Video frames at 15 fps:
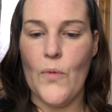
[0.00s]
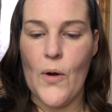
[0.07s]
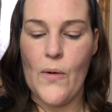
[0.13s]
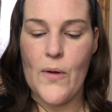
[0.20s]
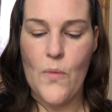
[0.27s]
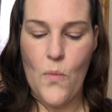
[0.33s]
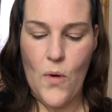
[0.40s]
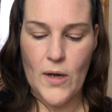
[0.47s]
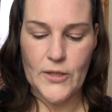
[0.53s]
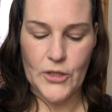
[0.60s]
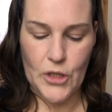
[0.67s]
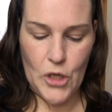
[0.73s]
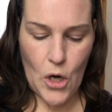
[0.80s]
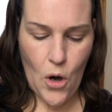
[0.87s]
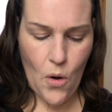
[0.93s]
where we want to
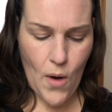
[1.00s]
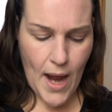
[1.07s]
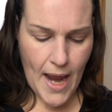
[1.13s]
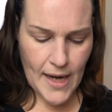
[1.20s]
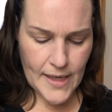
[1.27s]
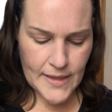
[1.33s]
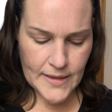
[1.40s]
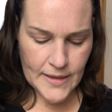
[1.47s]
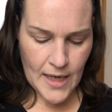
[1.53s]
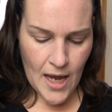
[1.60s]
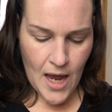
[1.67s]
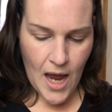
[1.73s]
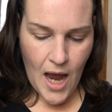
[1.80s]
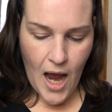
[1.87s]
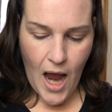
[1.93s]
go. And
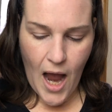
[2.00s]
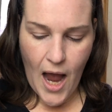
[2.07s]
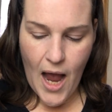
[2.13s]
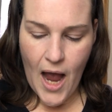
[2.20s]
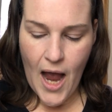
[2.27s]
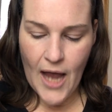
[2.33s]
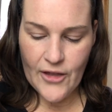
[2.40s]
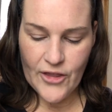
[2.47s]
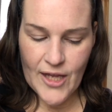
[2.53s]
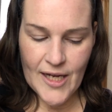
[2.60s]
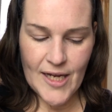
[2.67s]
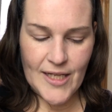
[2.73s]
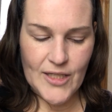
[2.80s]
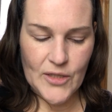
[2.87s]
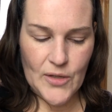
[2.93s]
I
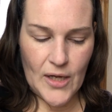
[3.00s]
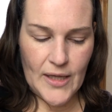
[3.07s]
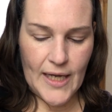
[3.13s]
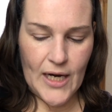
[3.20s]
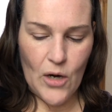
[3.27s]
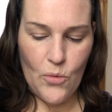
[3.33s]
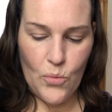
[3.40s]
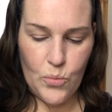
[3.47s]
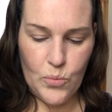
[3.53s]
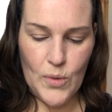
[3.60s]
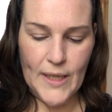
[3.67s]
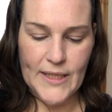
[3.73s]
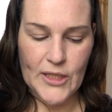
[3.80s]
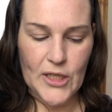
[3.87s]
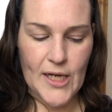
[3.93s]
think it's like a
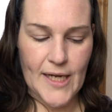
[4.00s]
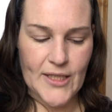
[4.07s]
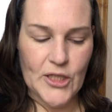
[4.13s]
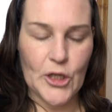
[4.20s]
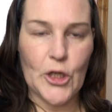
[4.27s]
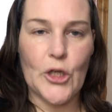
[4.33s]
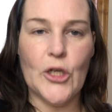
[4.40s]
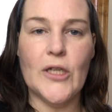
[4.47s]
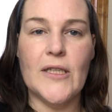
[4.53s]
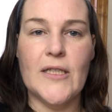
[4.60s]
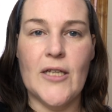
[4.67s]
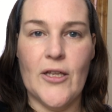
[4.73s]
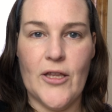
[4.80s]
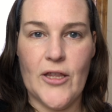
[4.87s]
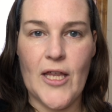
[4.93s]
it's it's a
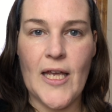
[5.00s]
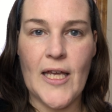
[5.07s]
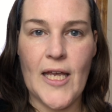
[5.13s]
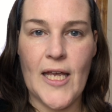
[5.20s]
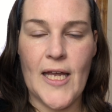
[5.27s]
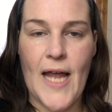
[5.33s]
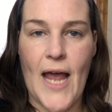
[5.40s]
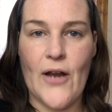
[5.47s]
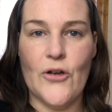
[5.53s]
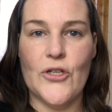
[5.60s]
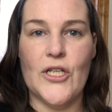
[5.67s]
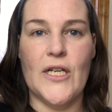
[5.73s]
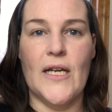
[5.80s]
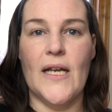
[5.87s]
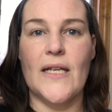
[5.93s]
good thinking
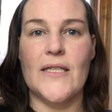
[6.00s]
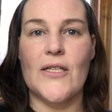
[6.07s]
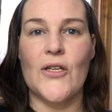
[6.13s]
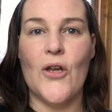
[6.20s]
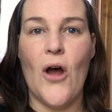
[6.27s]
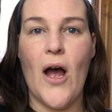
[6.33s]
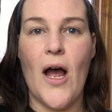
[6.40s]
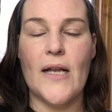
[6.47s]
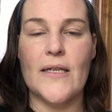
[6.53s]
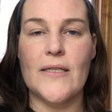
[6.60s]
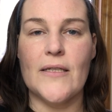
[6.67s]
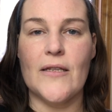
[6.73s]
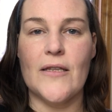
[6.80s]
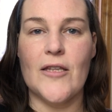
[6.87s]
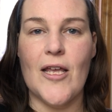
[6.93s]
energy. It's
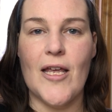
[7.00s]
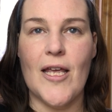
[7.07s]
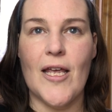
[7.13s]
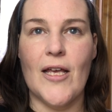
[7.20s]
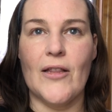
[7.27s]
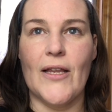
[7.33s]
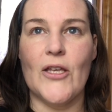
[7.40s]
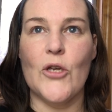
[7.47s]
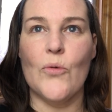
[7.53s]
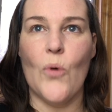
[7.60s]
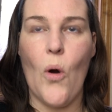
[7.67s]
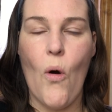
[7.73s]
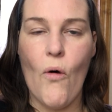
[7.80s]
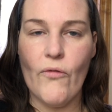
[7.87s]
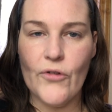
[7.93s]
not thinking like you're
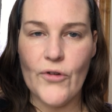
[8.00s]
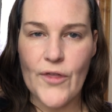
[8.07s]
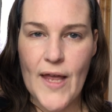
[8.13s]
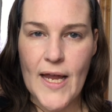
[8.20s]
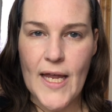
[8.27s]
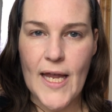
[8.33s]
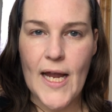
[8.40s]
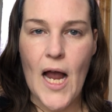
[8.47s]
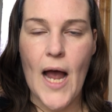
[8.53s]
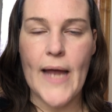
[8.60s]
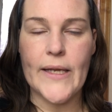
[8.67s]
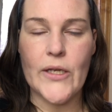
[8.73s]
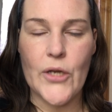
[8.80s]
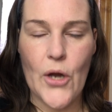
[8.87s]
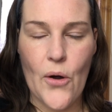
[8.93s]
overthinking.
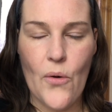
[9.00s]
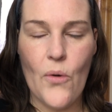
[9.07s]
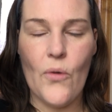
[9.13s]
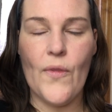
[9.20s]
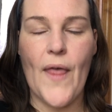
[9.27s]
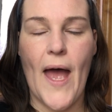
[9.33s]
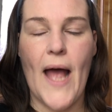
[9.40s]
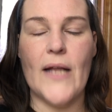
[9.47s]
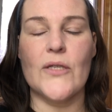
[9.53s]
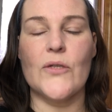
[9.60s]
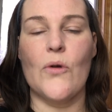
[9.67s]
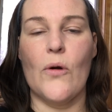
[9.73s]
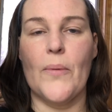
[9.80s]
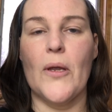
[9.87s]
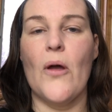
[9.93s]
I know that
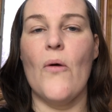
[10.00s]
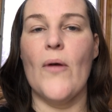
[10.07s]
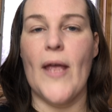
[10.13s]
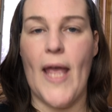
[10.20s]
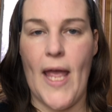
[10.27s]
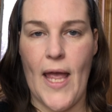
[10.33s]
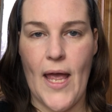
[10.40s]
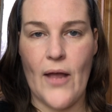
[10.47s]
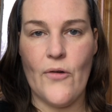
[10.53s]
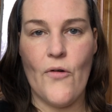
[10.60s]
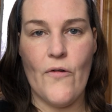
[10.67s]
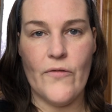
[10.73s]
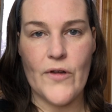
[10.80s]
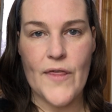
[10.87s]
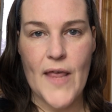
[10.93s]
Scorpio can
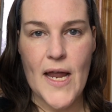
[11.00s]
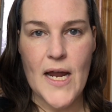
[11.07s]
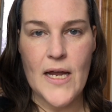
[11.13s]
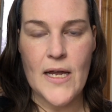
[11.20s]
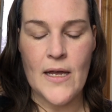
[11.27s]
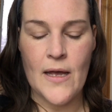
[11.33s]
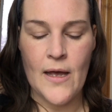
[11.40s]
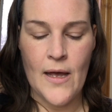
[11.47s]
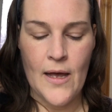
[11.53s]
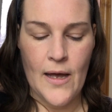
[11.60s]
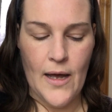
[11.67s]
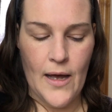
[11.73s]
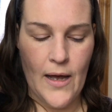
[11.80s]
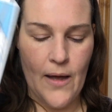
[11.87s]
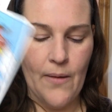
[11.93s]
overthink.
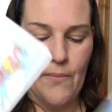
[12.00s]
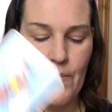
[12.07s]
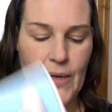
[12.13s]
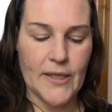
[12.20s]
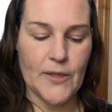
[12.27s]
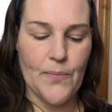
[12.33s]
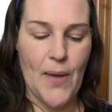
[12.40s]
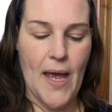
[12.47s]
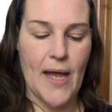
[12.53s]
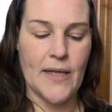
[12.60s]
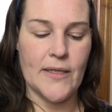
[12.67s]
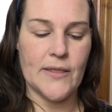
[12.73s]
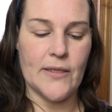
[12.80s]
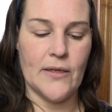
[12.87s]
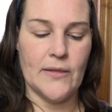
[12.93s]
Um, it
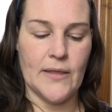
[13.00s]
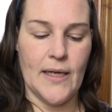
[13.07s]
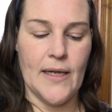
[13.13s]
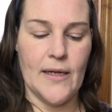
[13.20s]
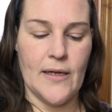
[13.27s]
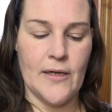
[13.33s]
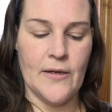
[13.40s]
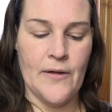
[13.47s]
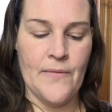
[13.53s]
depends on like